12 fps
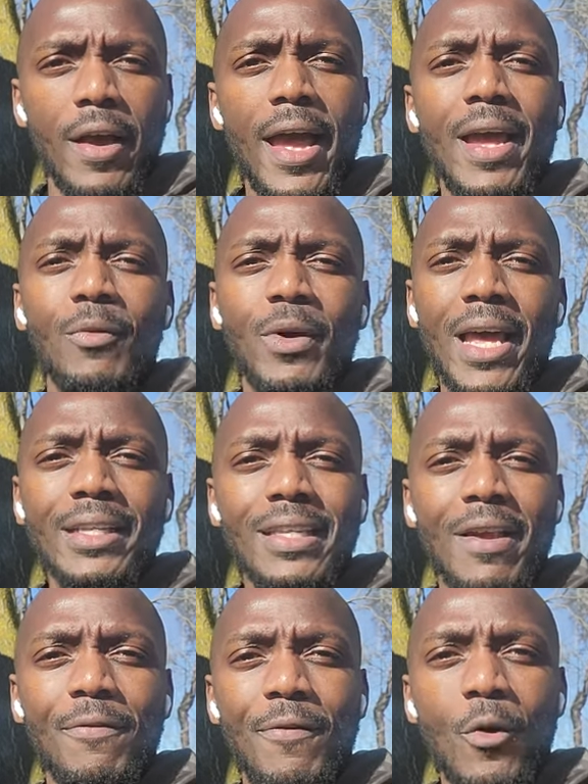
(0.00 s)
And when I
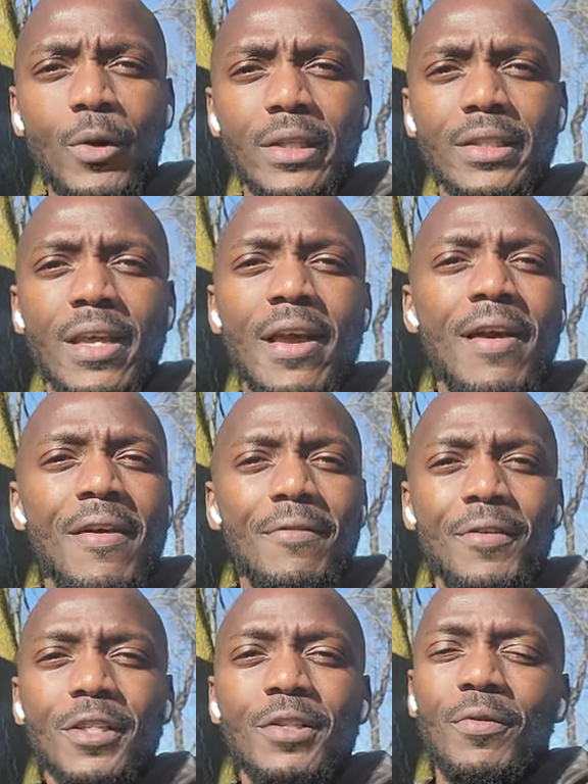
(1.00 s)
say focus,
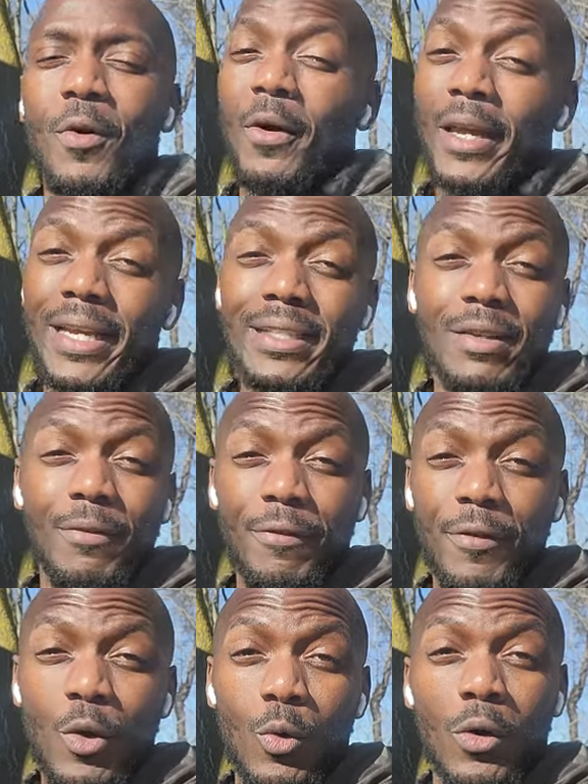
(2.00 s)
first of all, get some
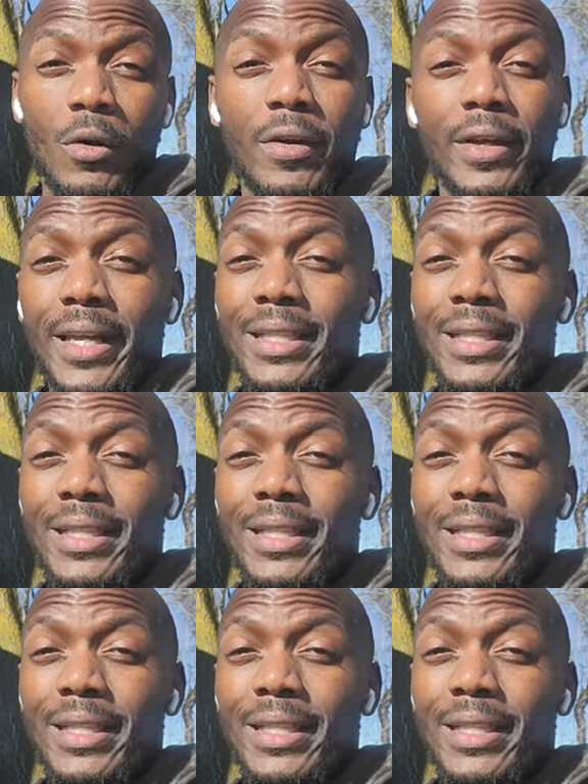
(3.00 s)
fuel.